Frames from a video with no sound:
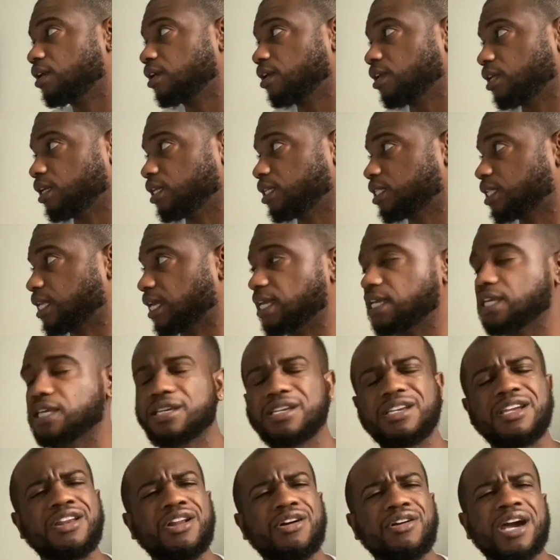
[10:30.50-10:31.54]
It's like,
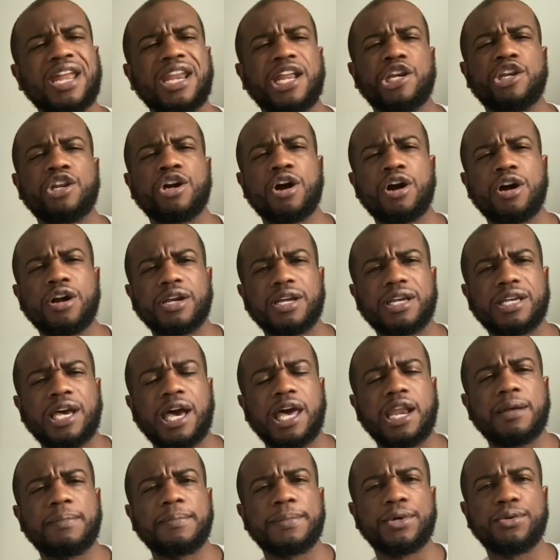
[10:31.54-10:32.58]
you know, kind of dark,
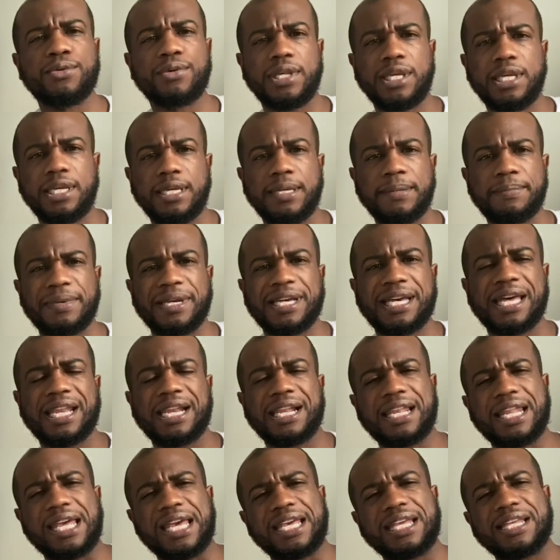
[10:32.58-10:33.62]
kind of moody, but kind of
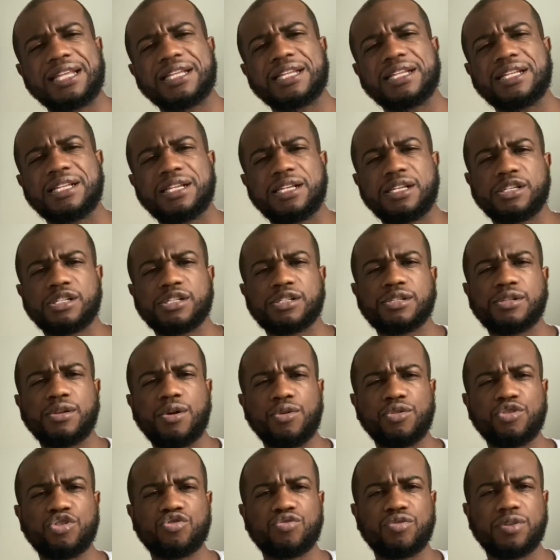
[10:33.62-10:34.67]
like
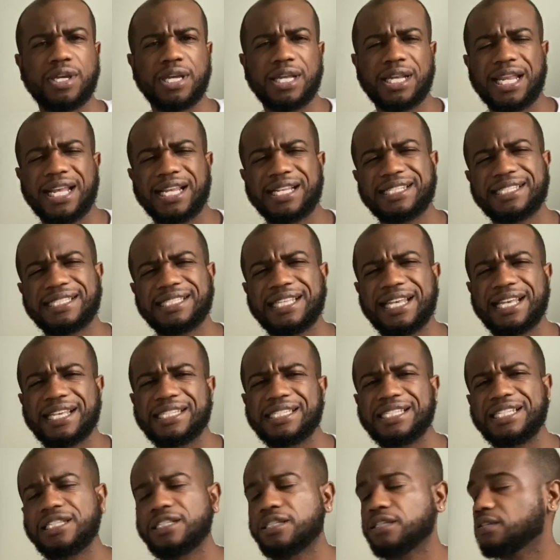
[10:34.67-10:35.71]
sultry and like
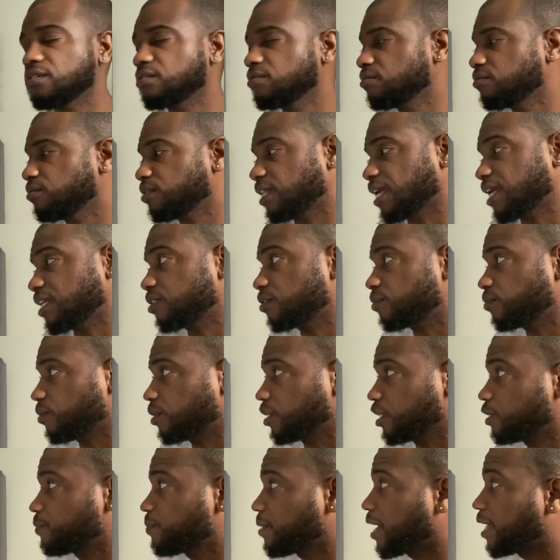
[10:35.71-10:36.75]
sexy too. That's what
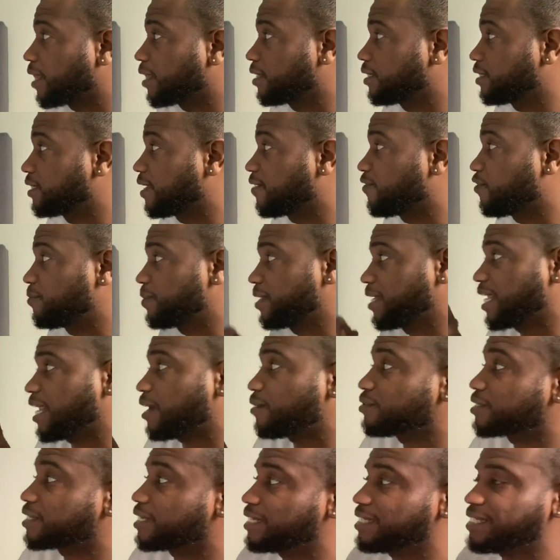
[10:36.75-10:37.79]
this palette is giving me. And I
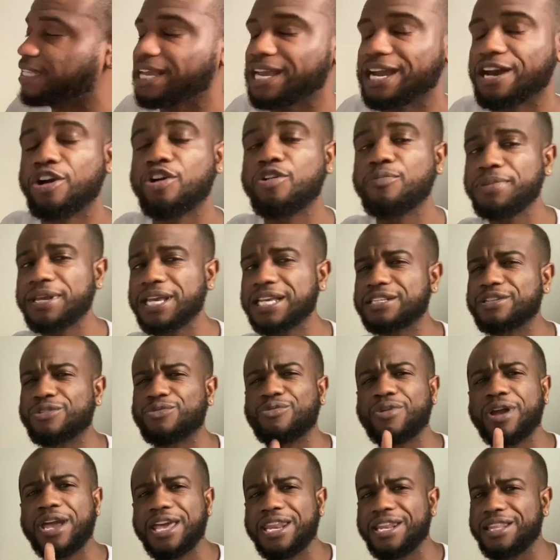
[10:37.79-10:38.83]
was gonna say, I hope he has a
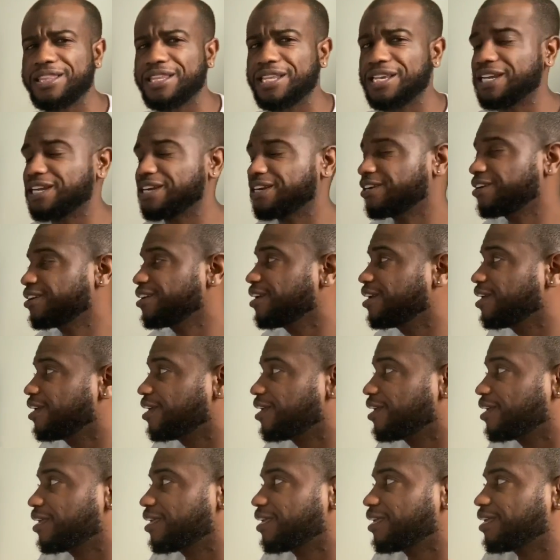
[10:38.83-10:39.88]
red in there.
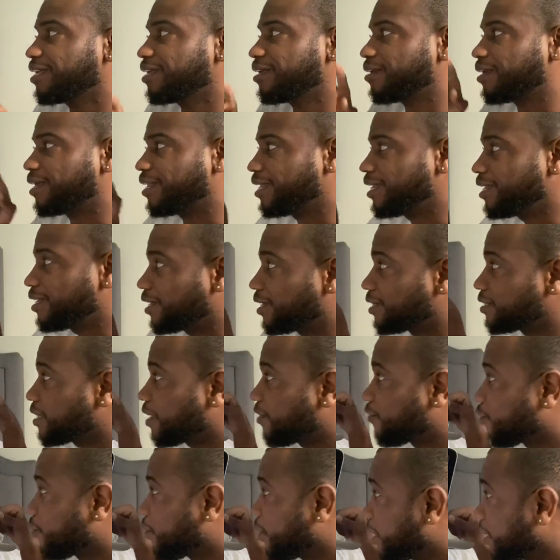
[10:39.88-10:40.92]
And he does have
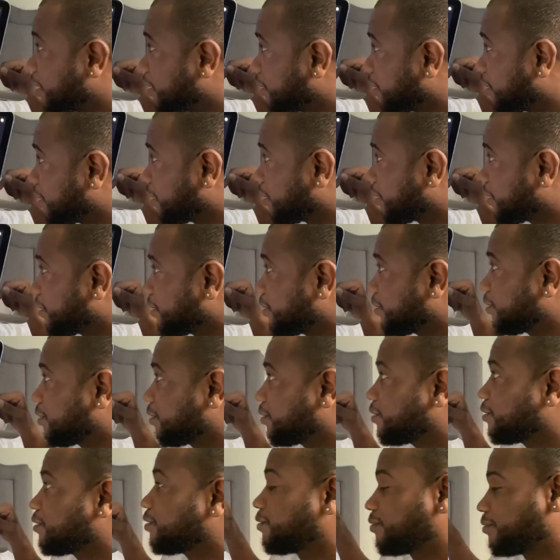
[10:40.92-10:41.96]
a red in there.
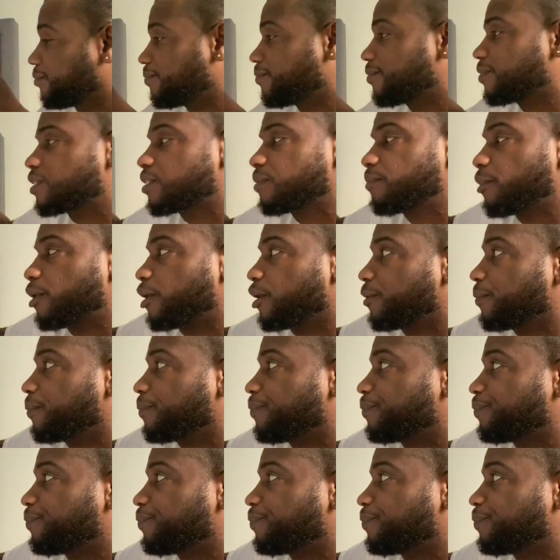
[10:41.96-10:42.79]
Smart.